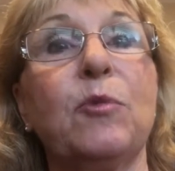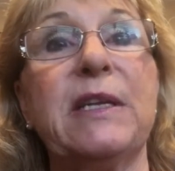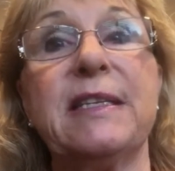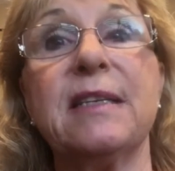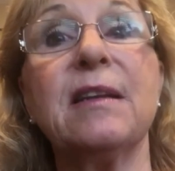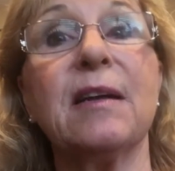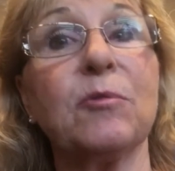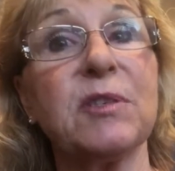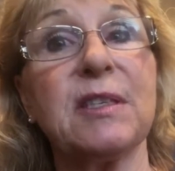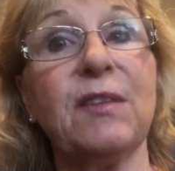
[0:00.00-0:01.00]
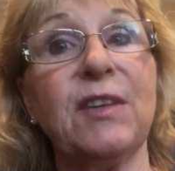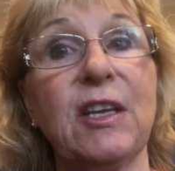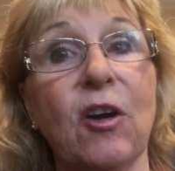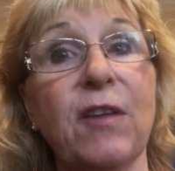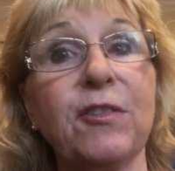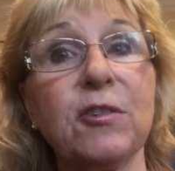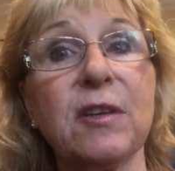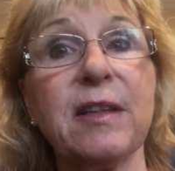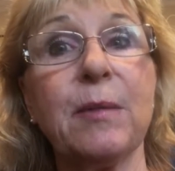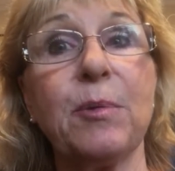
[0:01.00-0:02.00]
We did not receive any offers
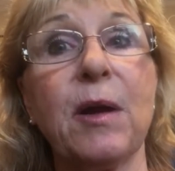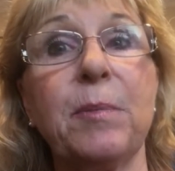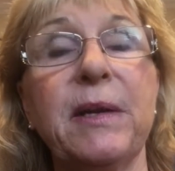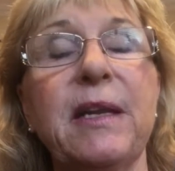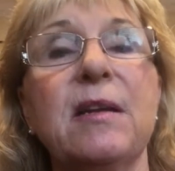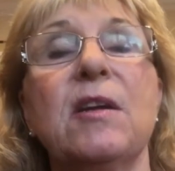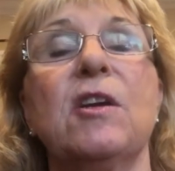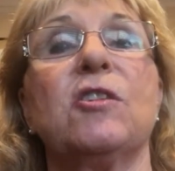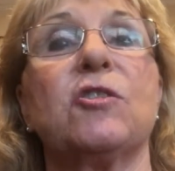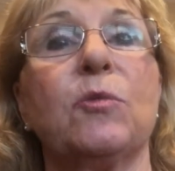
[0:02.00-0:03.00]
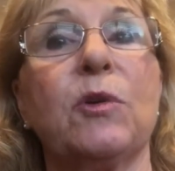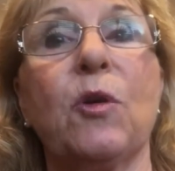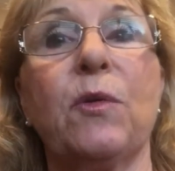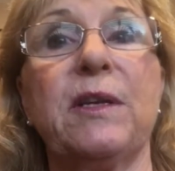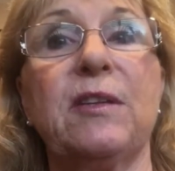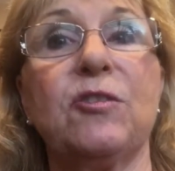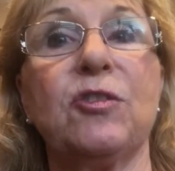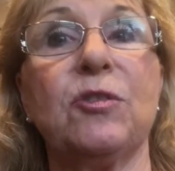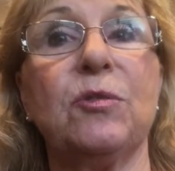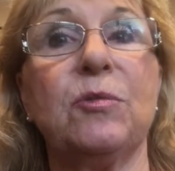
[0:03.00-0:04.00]
on that property, so we're going
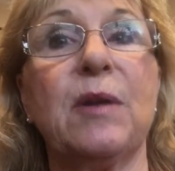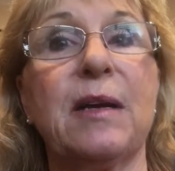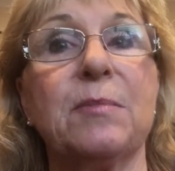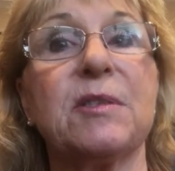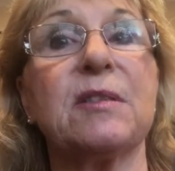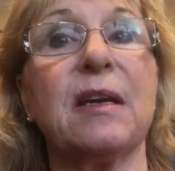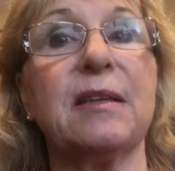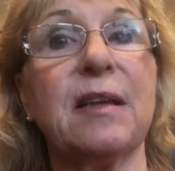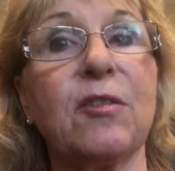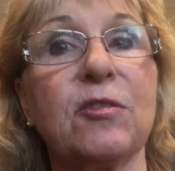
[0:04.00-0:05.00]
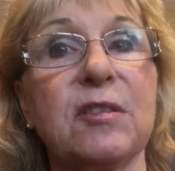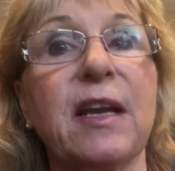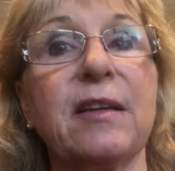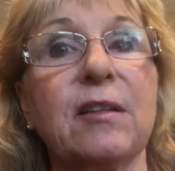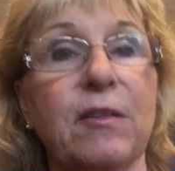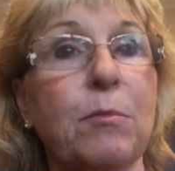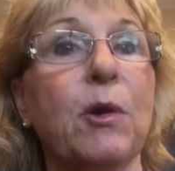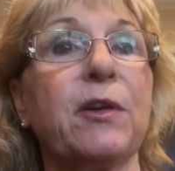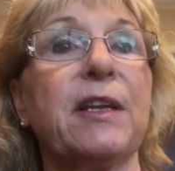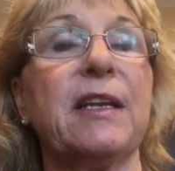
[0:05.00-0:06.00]
into another cycle of
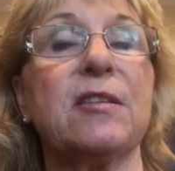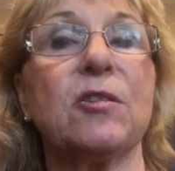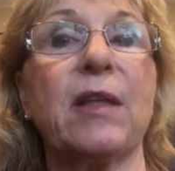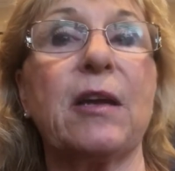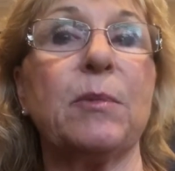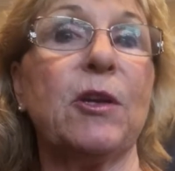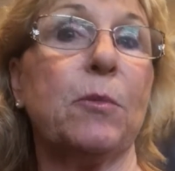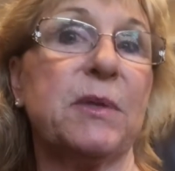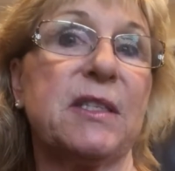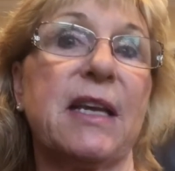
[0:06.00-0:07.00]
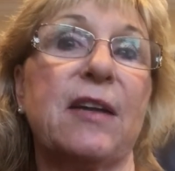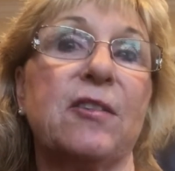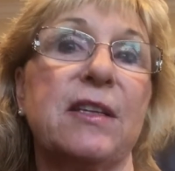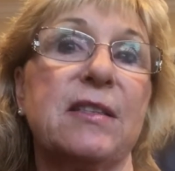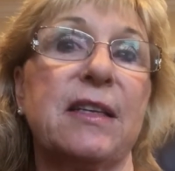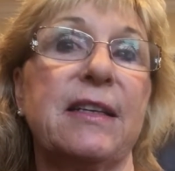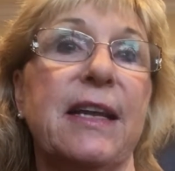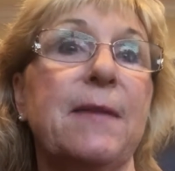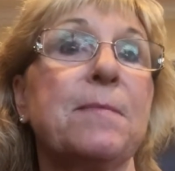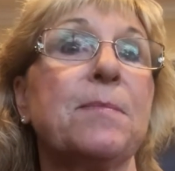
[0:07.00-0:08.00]
marketing. So that'll be open Saturday,
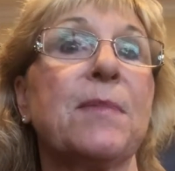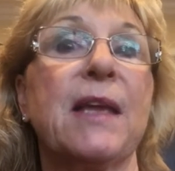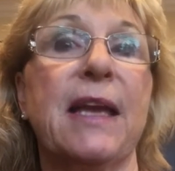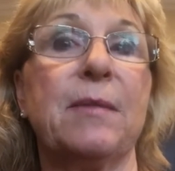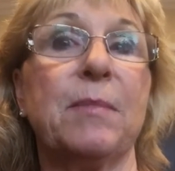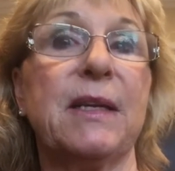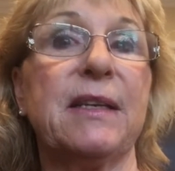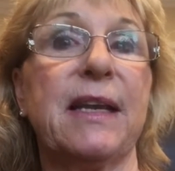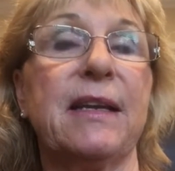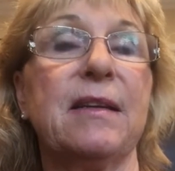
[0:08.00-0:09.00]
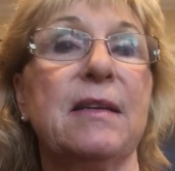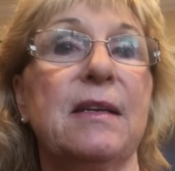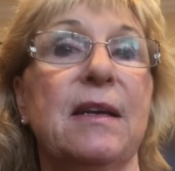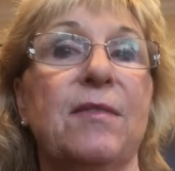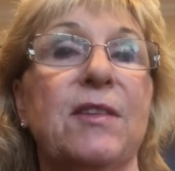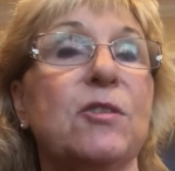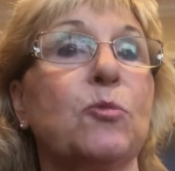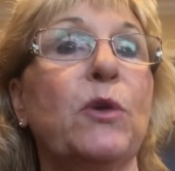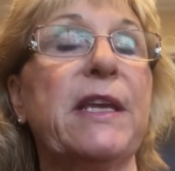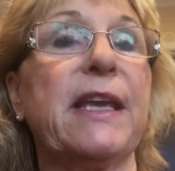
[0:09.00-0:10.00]
Sunday, and Monday of this
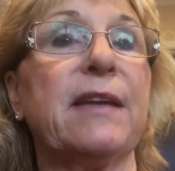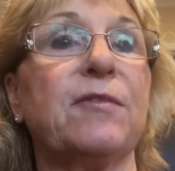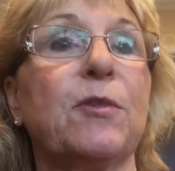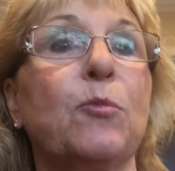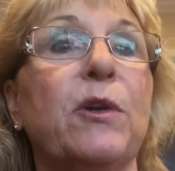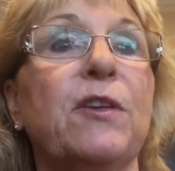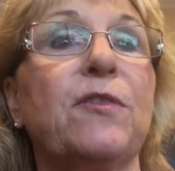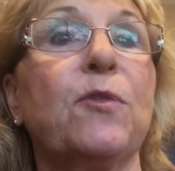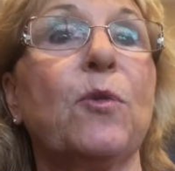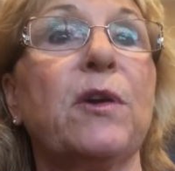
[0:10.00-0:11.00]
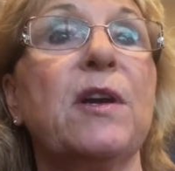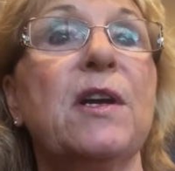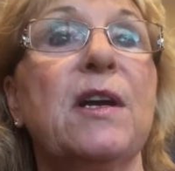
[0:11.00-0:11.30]
weekend from 1 to 4.